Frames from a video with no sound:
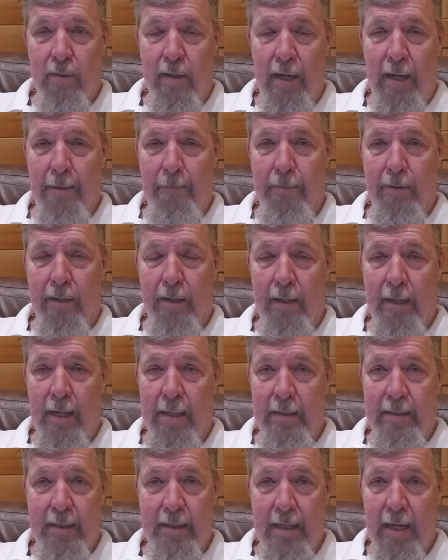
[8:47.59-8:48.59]
what happened in
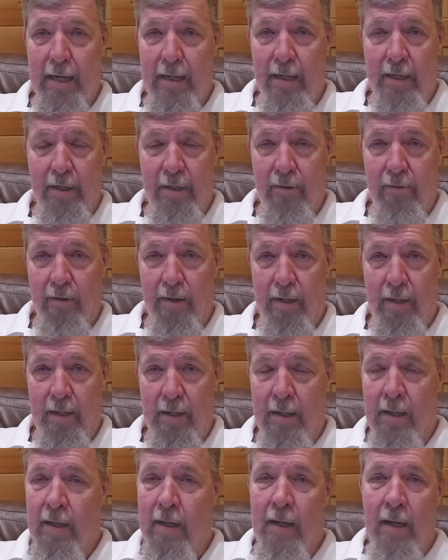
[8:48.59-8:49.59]
1993
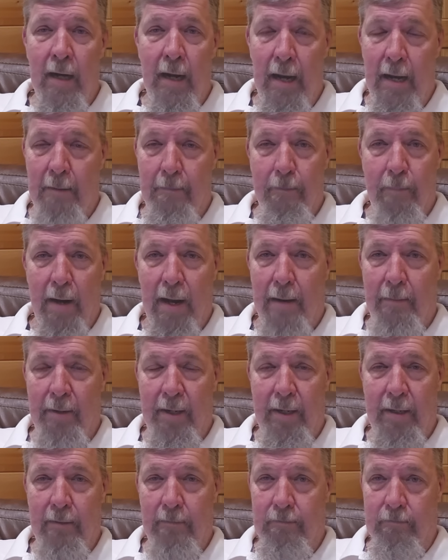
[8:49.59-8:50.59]
and
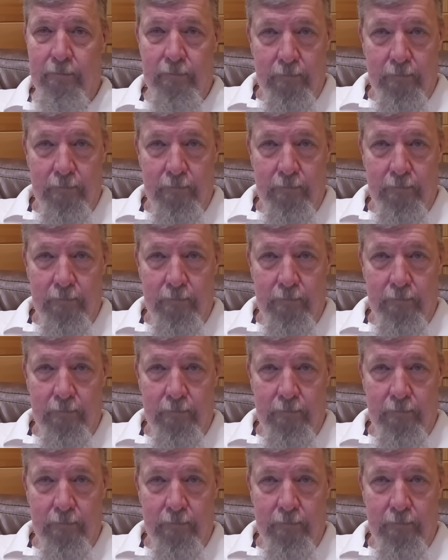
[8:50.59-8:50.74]
bombing,